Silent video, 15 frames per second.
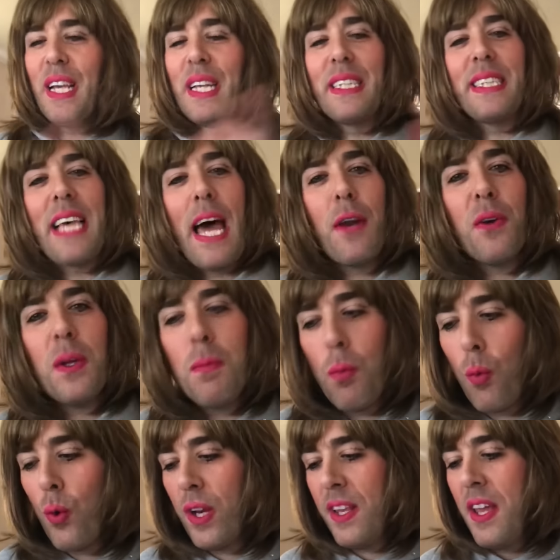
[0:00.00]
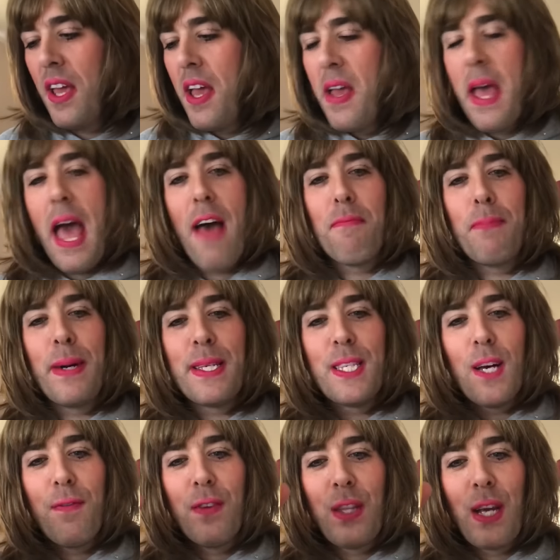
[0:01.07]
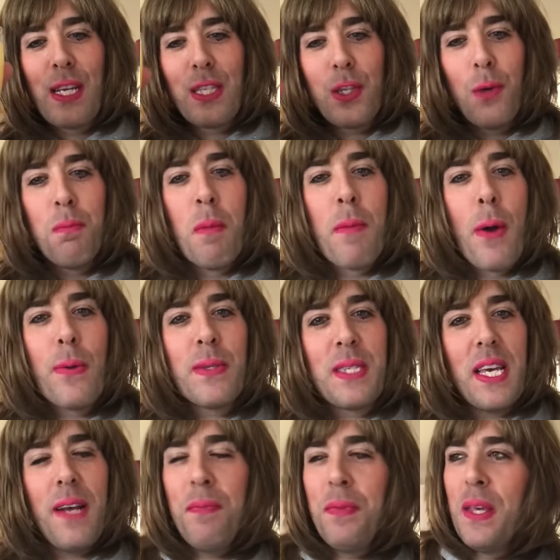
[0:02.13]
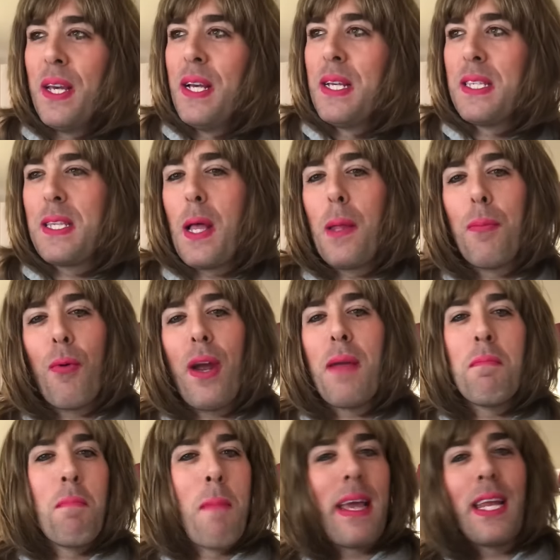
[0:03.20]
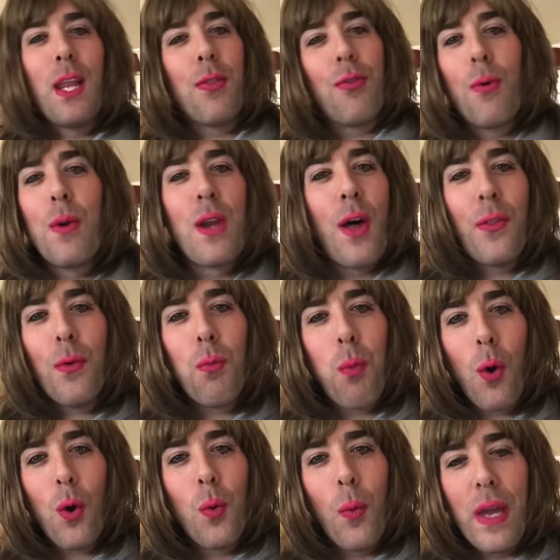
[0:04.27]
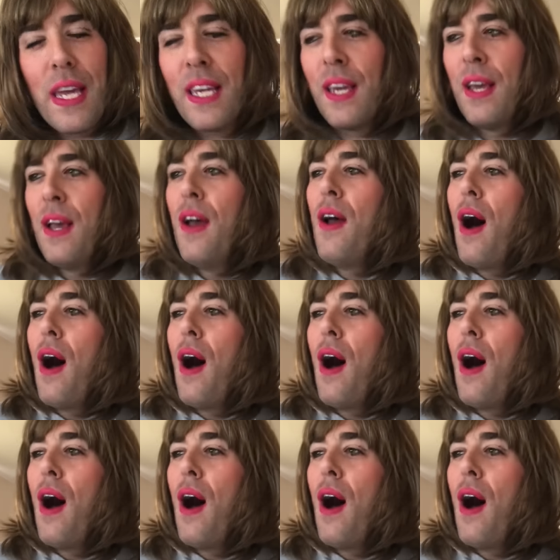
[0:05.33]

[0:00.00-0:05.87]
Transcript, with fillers: It's Saturday morning. Having myself a nice little mimosa. Celebrate making it through another work week.